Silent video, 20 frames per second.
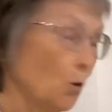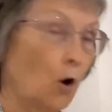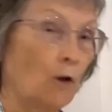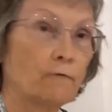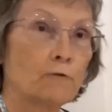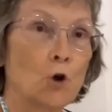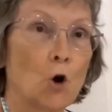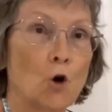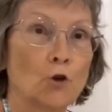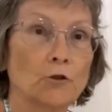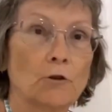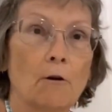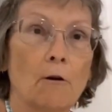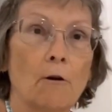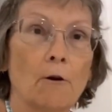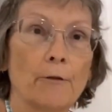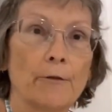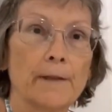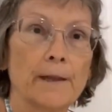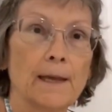I've got
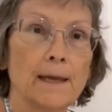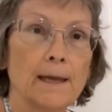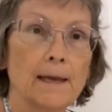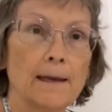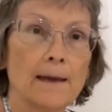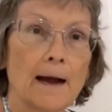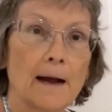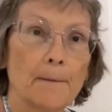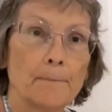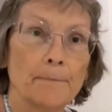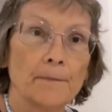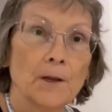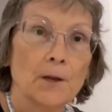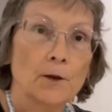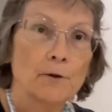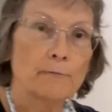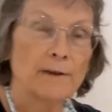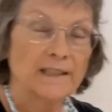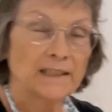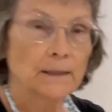on the
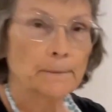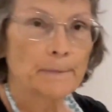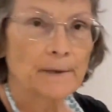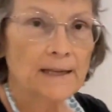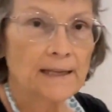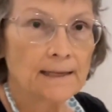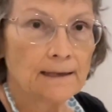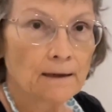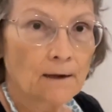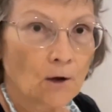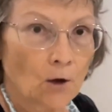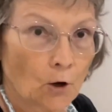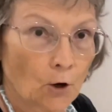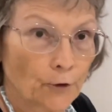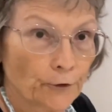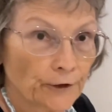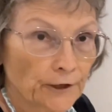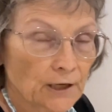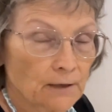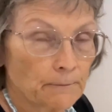recipe
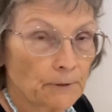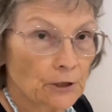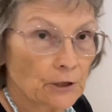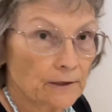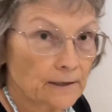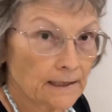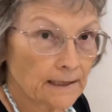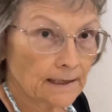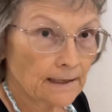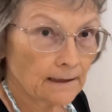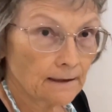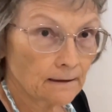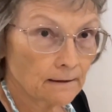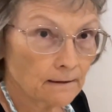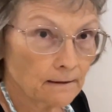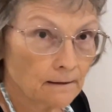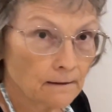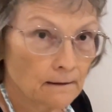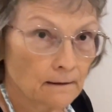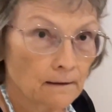on the community,
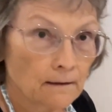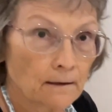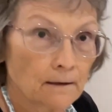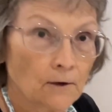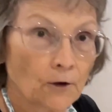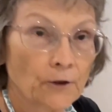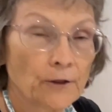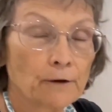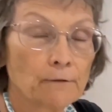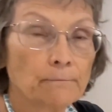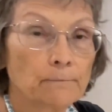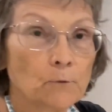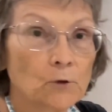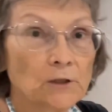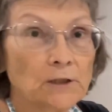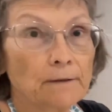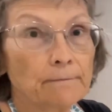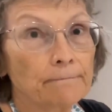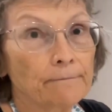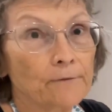on the,
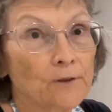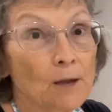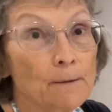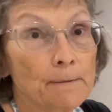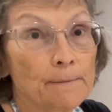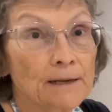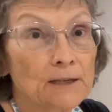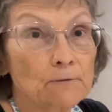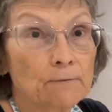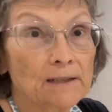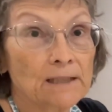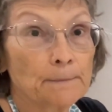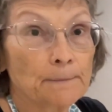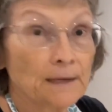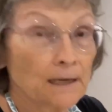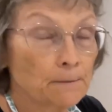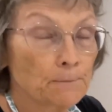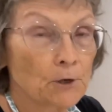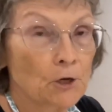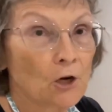was it Thermomix recipe
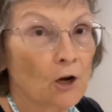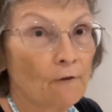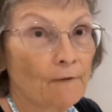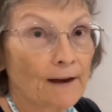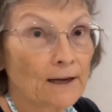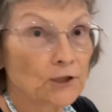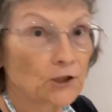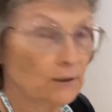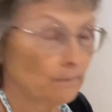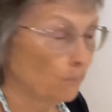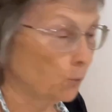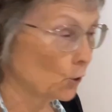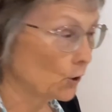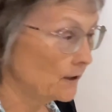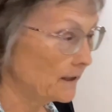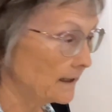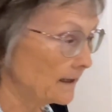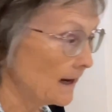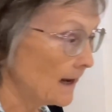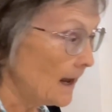community? I've actually put
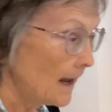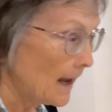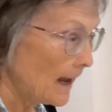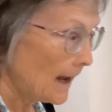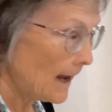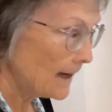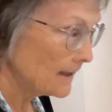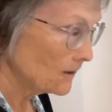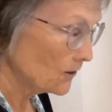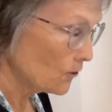it in as